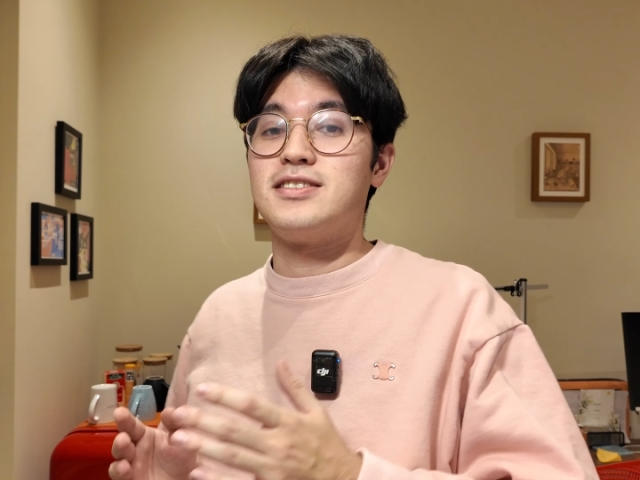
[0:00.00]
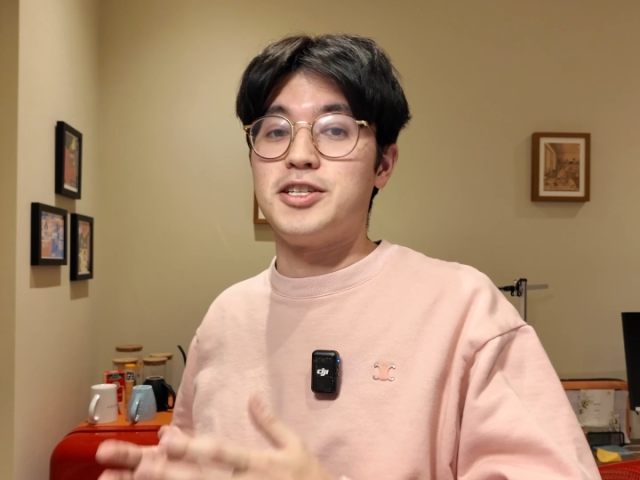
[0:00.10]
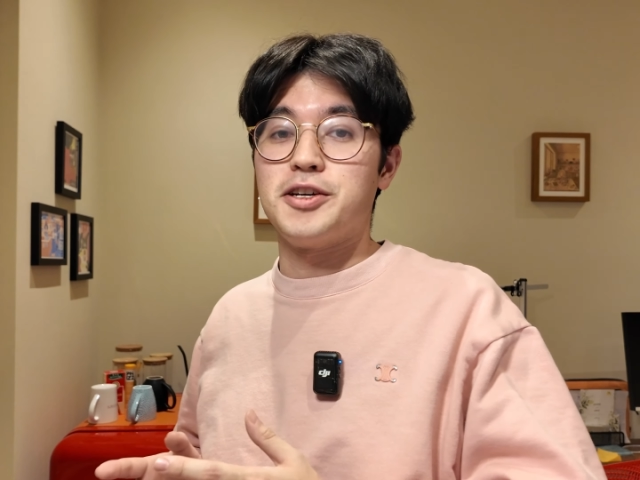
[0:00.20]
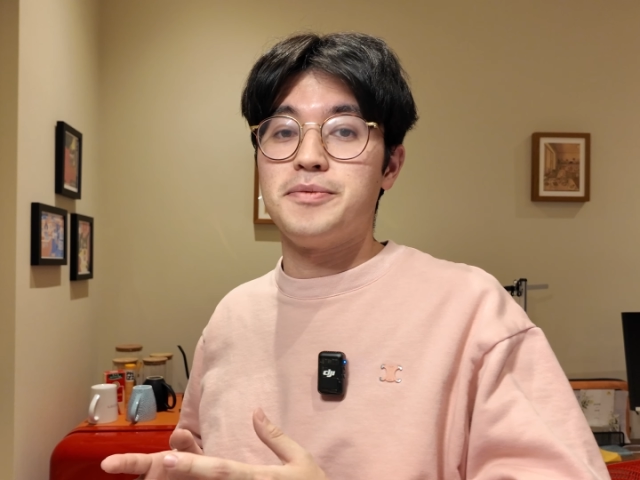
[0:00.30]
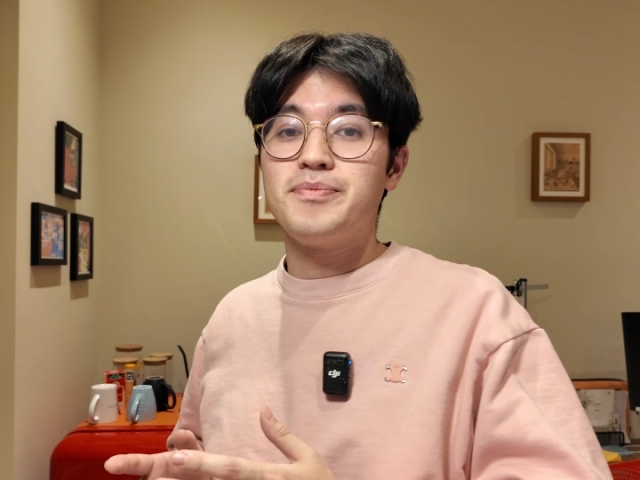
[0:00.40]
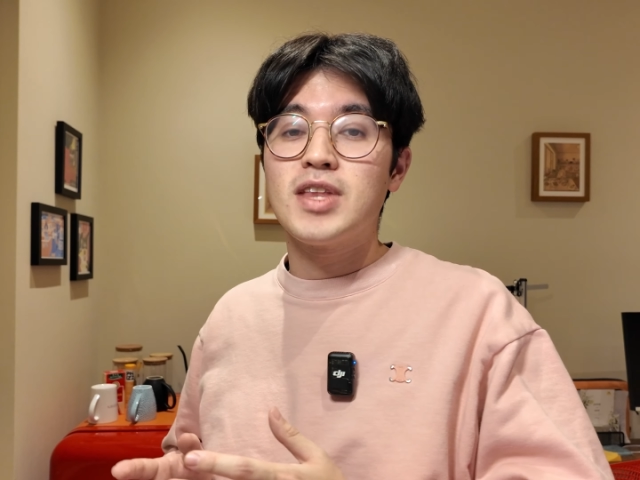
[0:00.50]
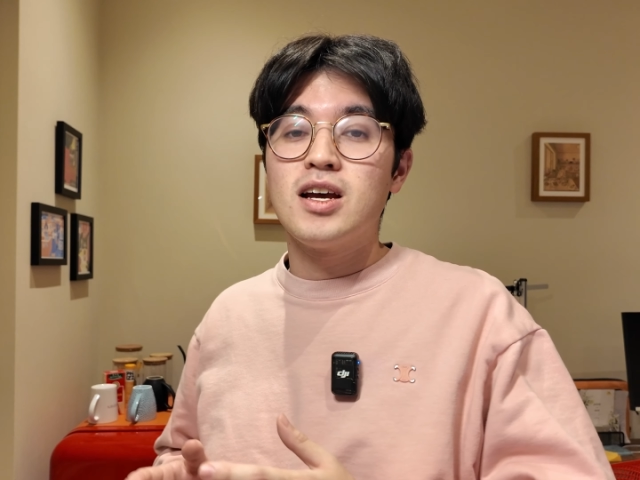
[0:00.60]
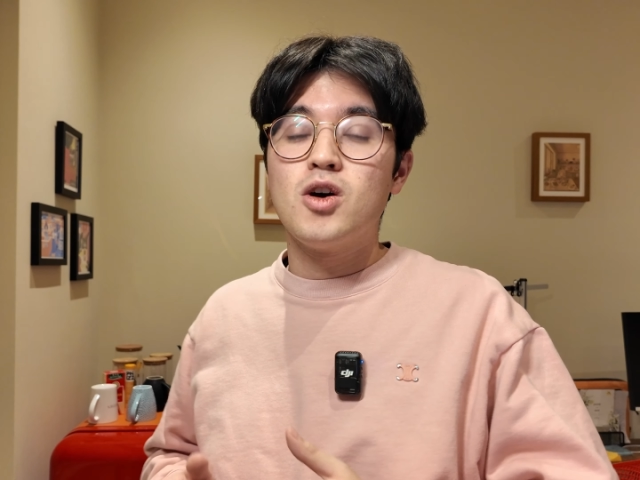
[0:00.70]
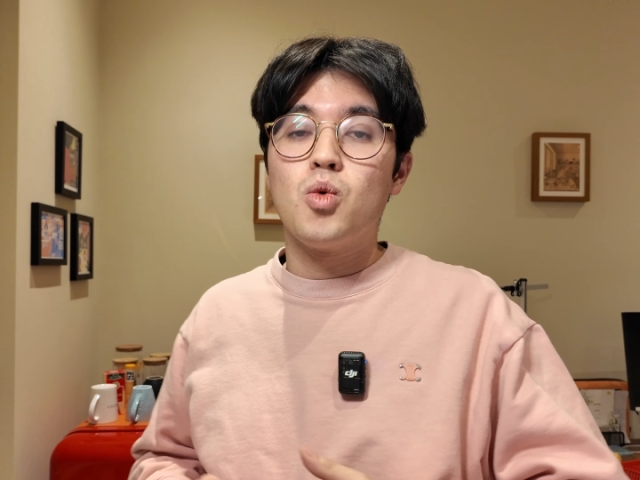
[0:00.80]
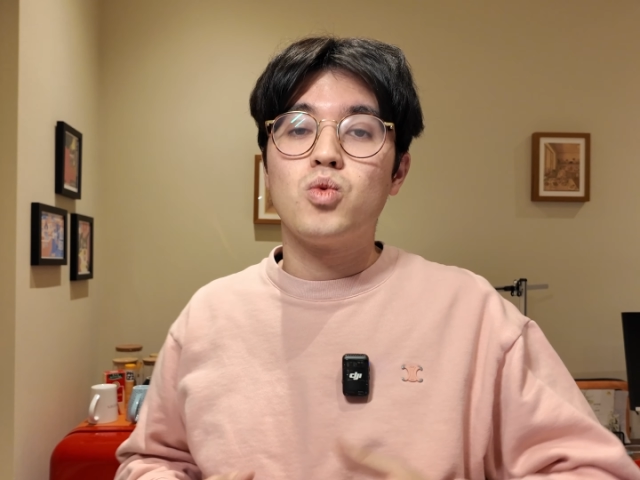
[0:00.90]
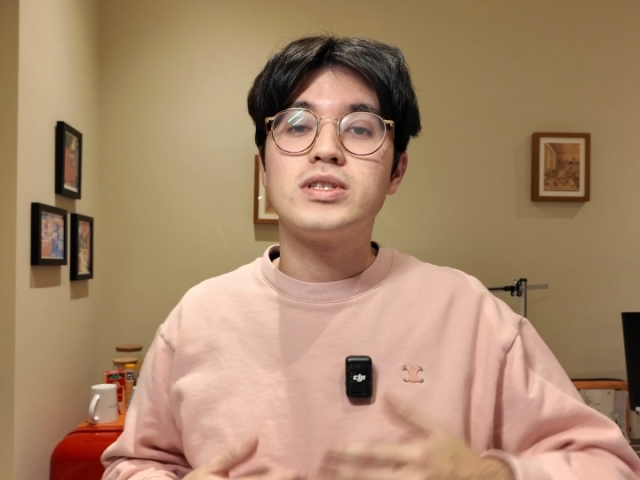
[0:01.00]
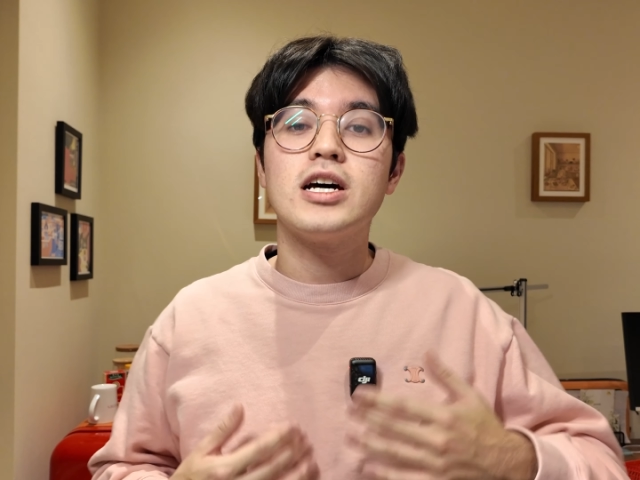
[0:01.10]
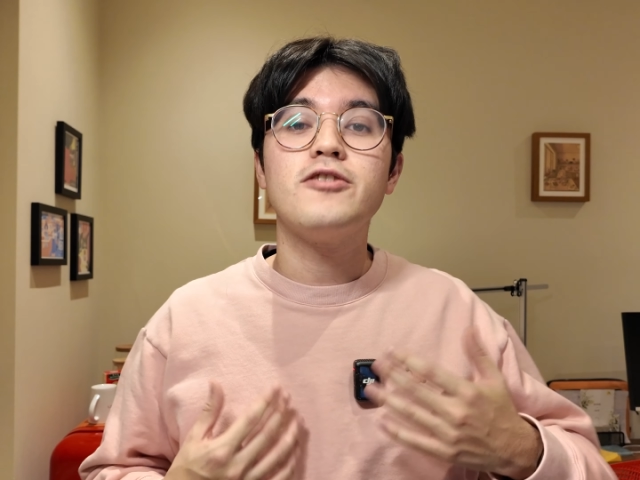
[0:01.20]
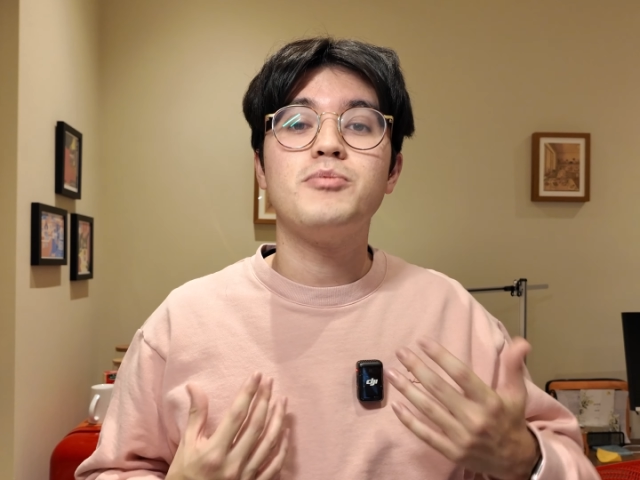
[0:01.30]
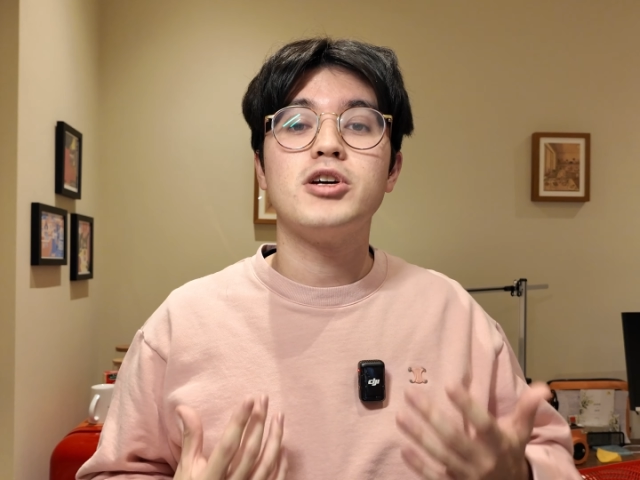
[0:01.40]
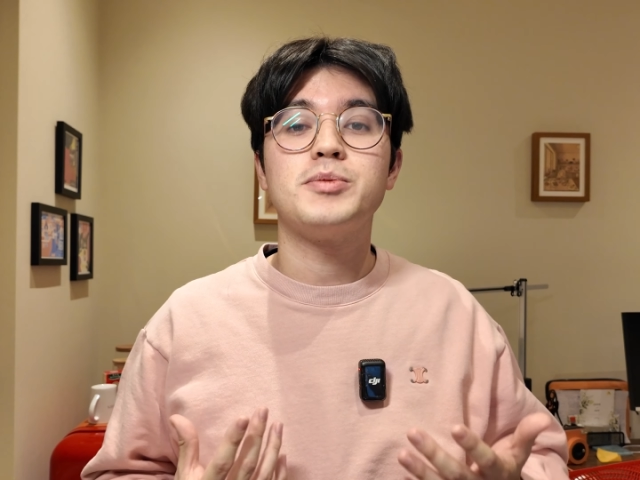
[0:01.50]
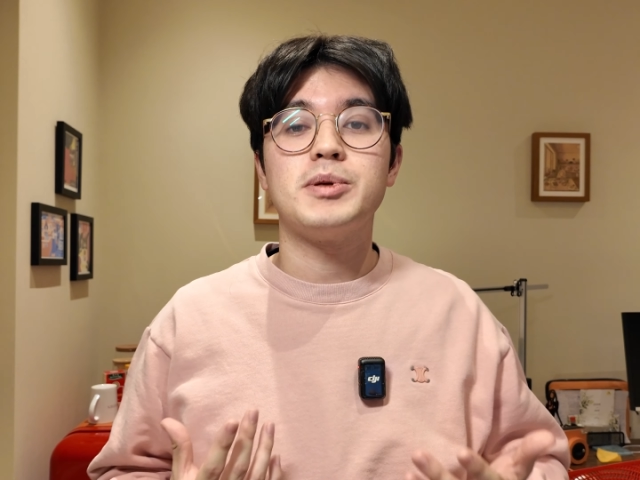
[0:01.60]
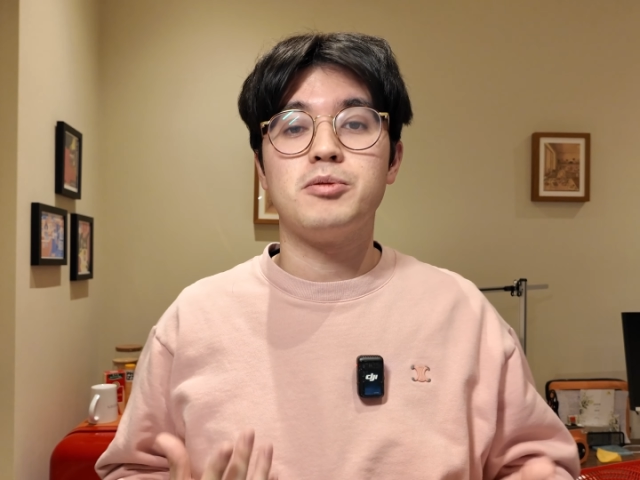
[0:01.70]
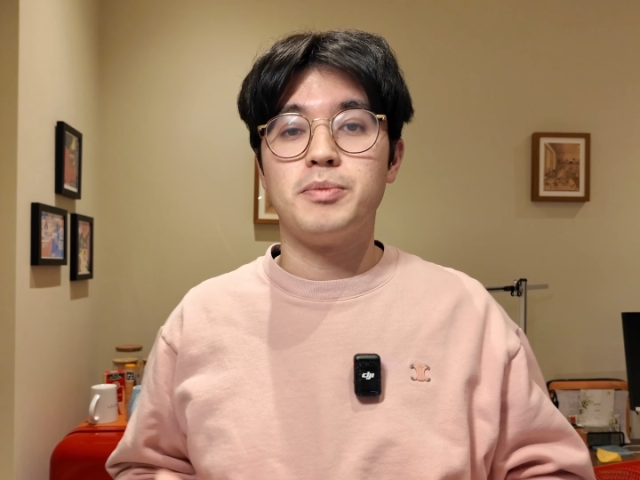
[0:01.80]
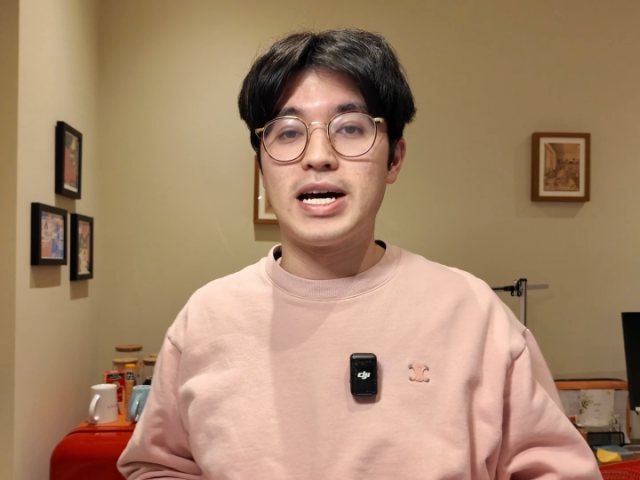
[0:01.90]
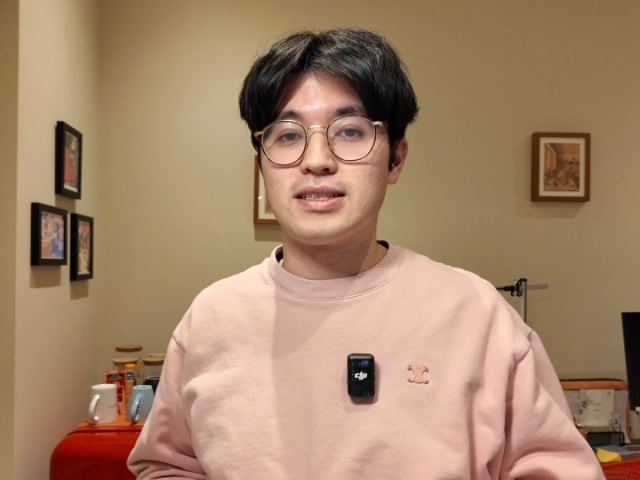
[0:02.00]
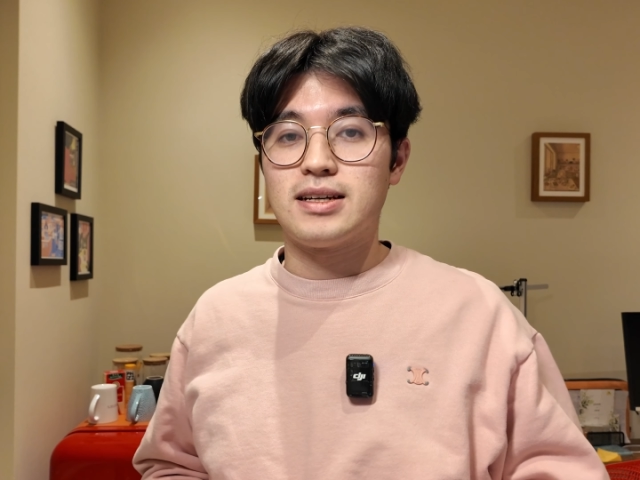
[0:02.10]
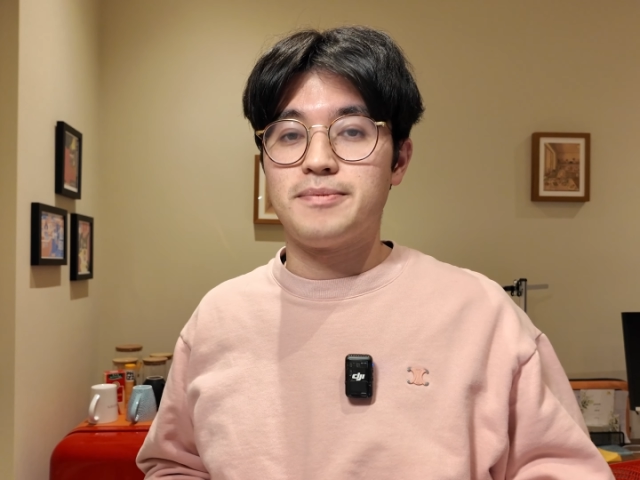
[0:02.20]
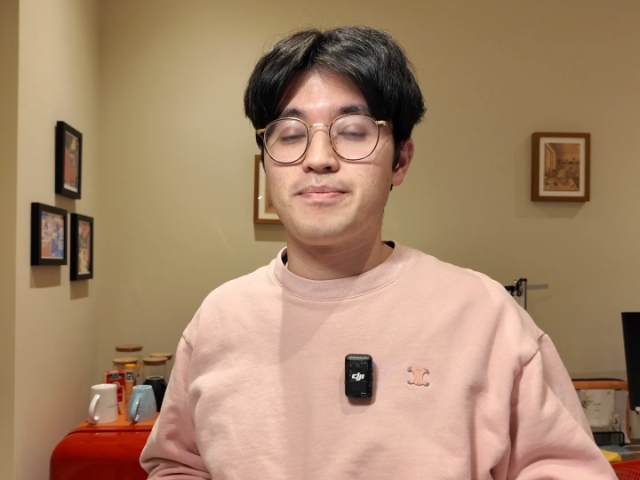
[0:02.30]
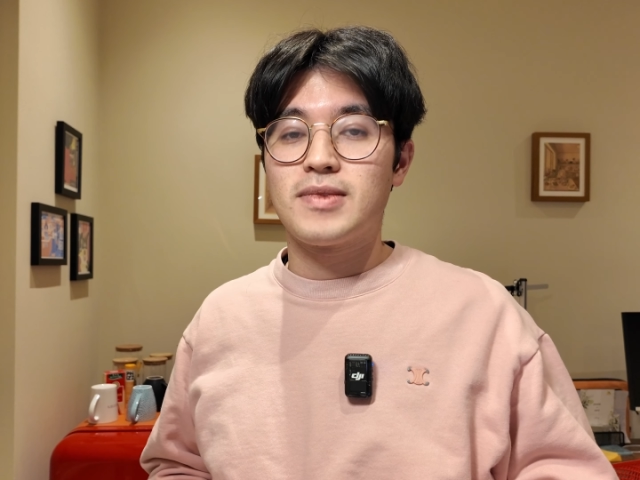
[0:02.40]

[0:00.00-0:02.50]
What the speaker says: 2, will serve most people better.